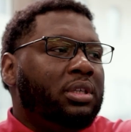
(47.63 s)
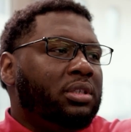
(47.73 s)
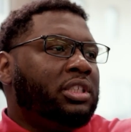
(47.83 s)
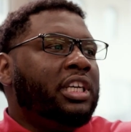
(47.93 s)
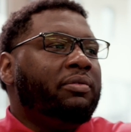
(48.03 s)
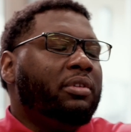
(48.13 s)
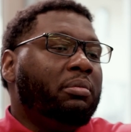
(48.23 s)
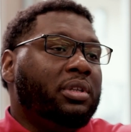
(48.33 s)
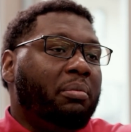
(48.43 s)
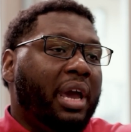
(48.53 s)
to achieve the,
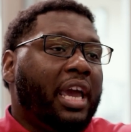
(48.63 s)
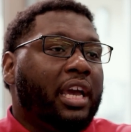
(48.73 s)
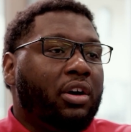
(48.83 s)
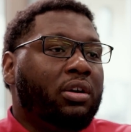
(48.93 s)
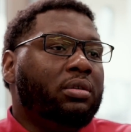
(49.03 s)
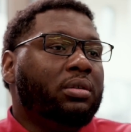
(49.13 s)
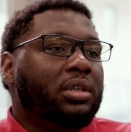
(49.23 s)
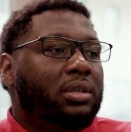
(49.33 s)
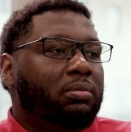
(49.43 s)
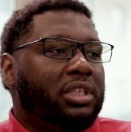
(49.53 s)
the main goal,
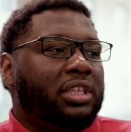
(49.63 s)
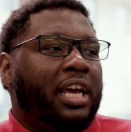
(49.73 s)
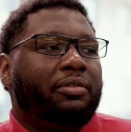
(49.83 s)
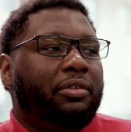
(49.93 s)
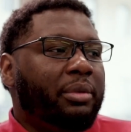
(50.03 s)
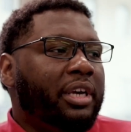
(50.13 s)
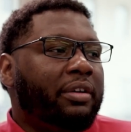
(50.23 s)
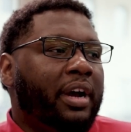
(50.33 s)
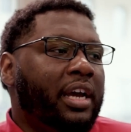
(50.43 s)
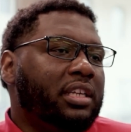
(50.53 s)
which like for me,
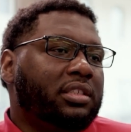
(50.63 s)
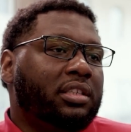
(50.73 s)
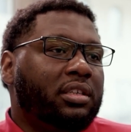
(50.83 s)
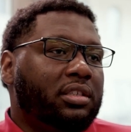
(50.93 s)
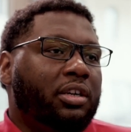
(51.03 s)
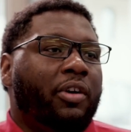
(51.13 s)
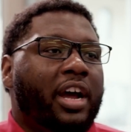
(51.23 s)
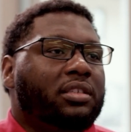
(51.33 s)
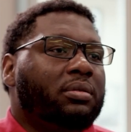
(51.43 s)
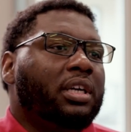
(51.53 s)
right, is to, to
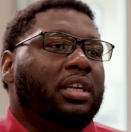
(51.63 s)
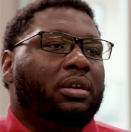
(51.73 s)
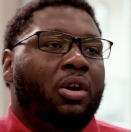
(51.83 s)
graduate and